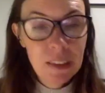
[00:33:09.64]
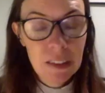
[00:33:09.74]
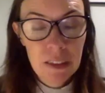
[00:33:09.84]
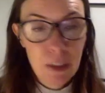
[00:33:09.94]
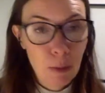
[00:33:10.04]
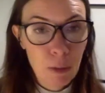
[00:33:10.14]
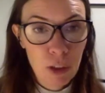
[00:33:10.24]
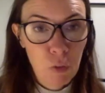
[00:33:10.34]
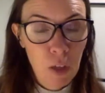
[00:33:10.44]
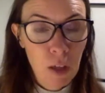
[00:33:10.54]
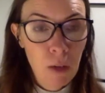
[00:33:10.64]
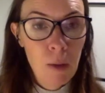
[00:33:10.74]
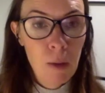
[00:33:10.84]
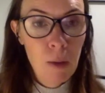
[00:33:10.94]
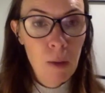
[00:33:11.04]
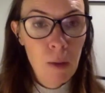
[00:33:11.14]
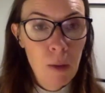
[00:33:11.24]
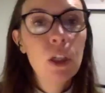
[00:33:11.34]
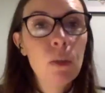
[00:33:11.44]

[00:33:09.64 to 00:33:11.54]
is too much for you. Maybe two